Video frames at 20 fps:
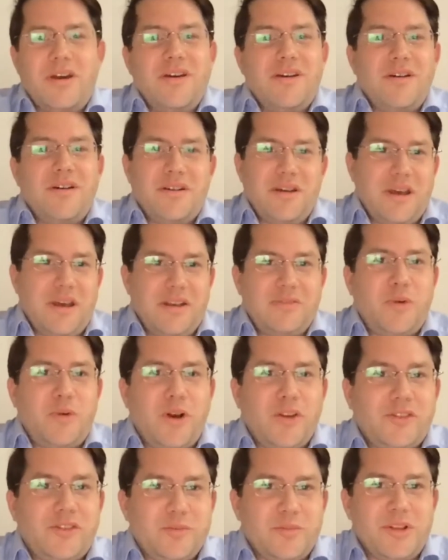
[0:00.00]
as
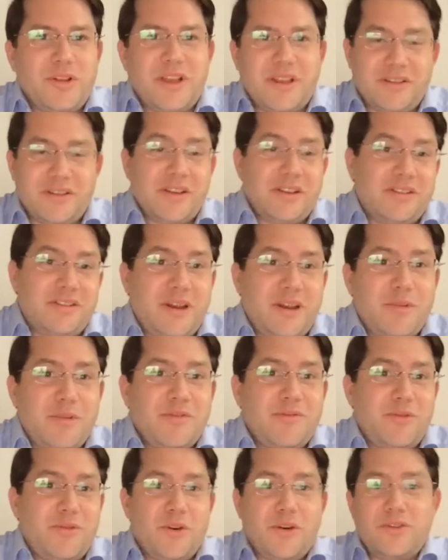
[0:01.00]
possible, as I said
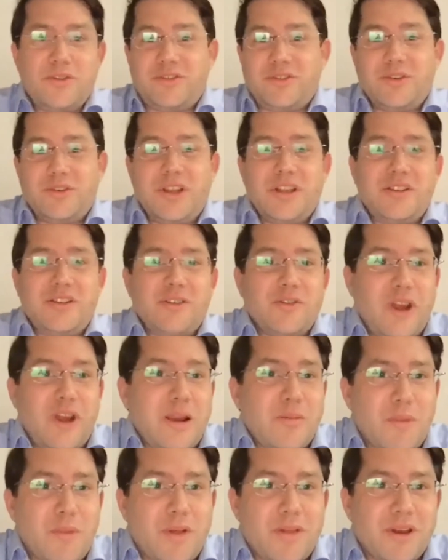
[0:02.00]
before, so that your
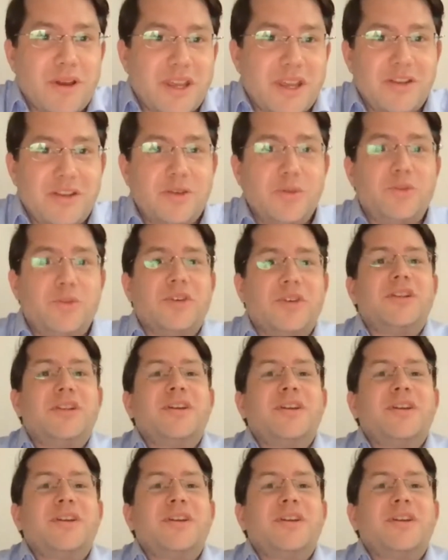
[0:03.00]
grandmother can use it.